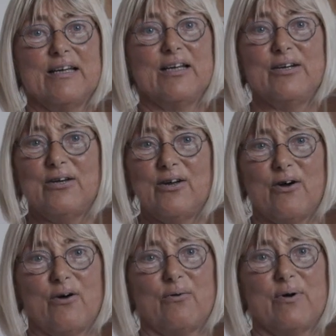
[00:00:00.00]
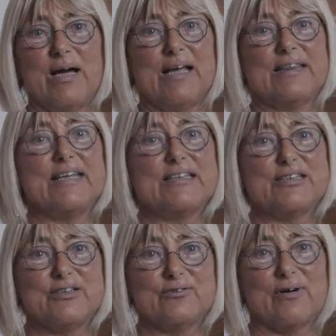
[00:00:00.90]
Know that
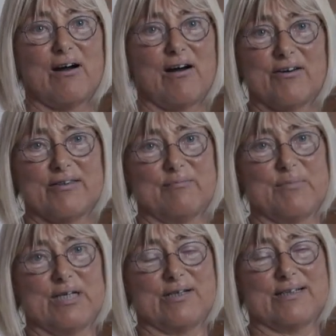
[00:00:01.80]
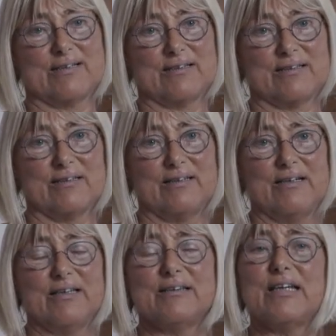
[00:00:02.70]
you are the miracle,
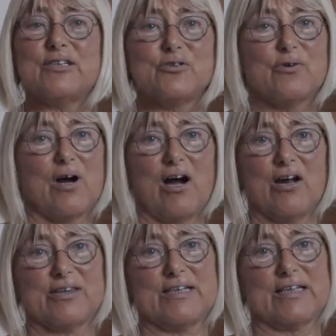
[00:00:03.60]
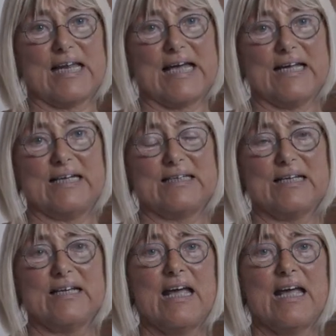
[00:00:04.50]
that you are the light,